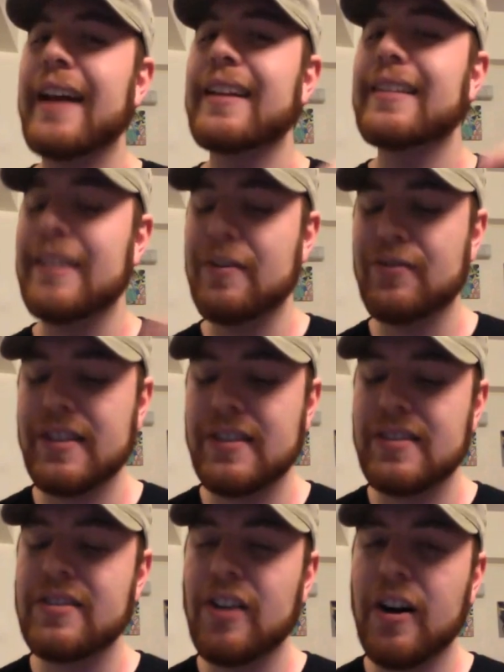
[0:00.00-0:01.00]
a different
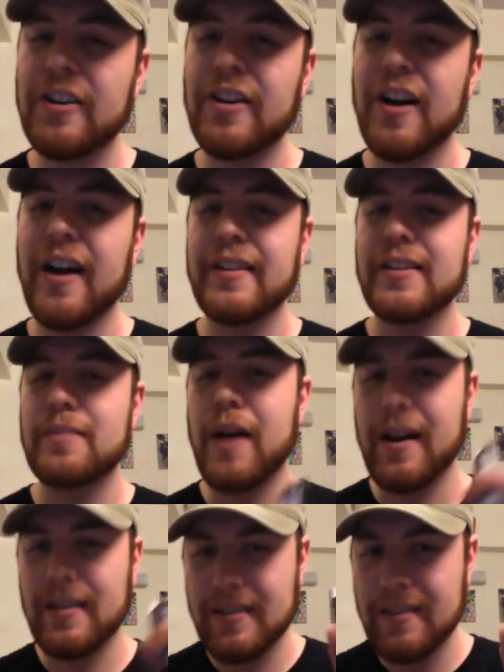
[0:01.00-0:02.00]
starter on this
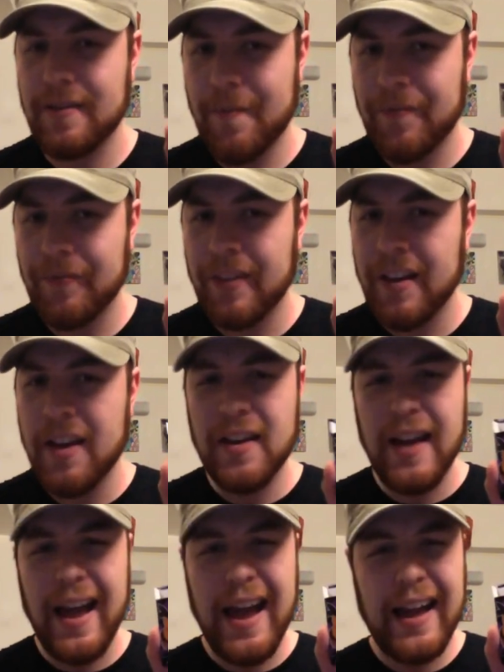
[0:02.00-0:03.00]
box.
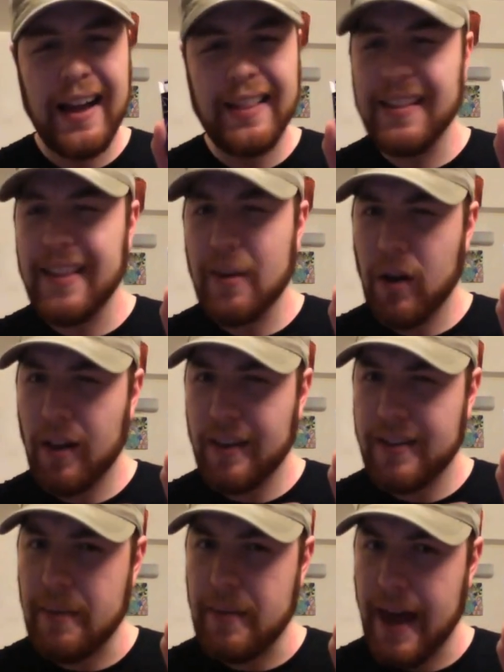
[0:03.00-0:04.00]
And I think they were all the
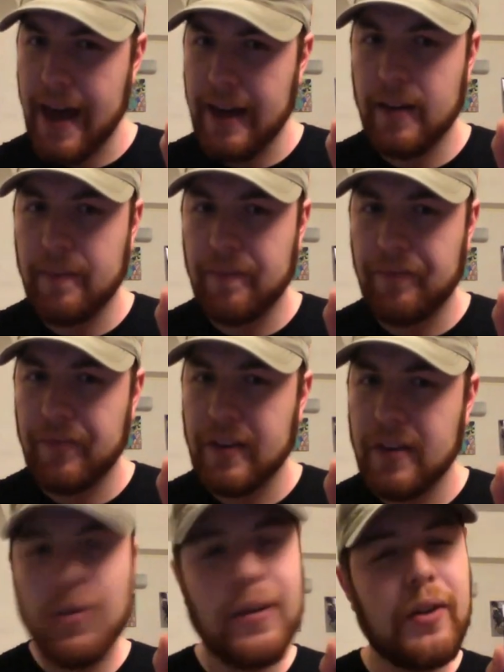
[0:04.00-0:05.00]
same candy.
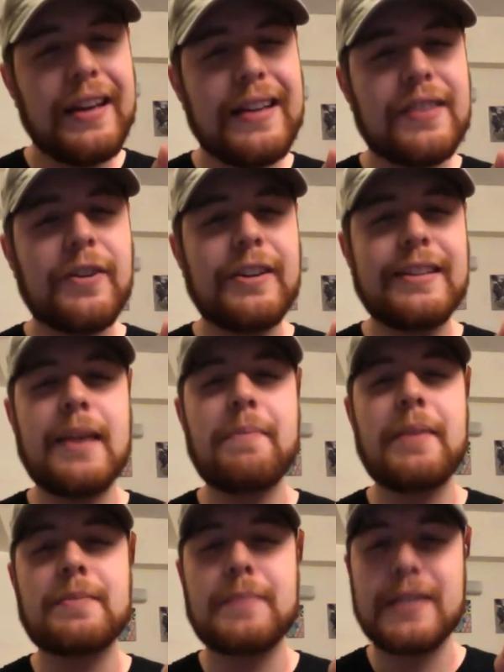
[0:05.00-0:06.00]
So I don't think it's very
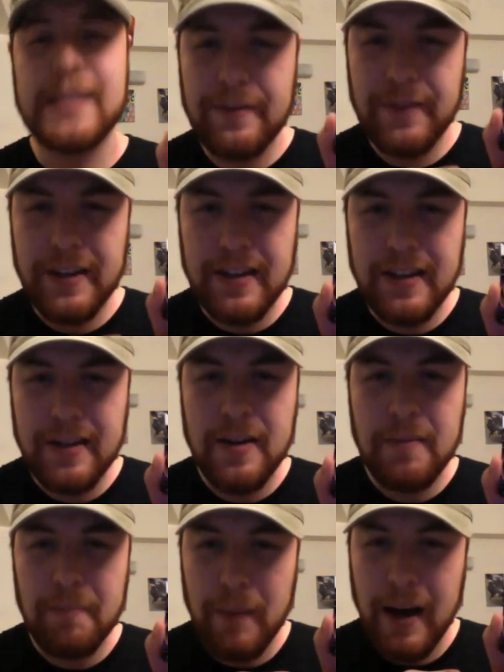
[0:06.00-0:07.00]
Tepig specific
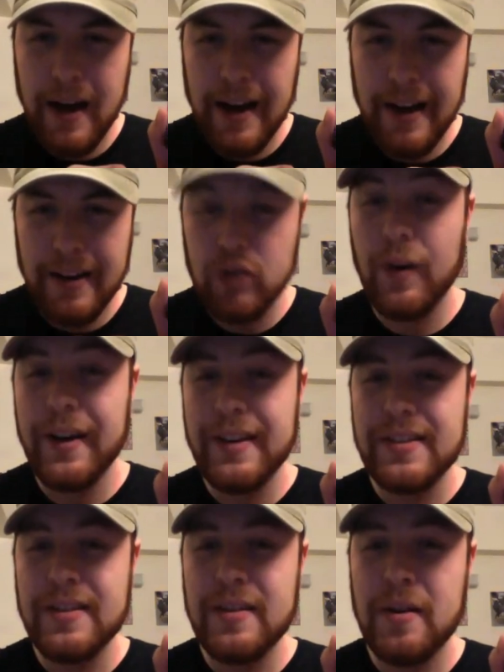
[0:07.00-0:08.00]
by
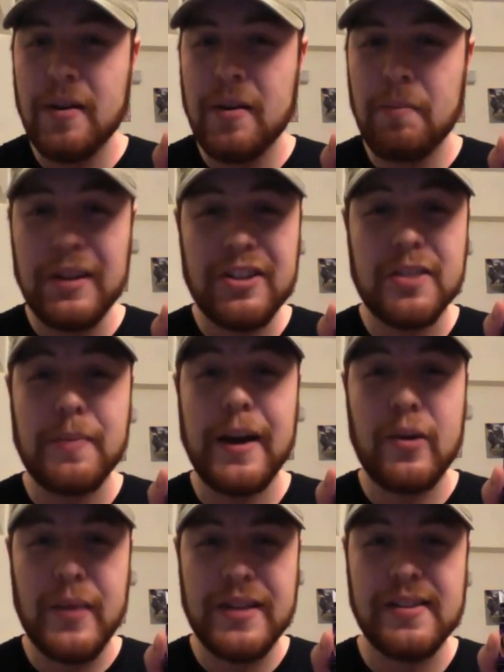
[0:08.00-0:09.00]
choice, but just by
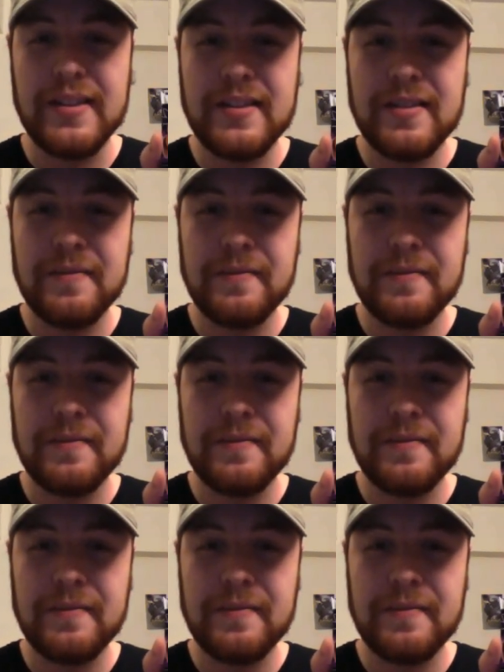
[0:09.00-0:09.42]
coincidence.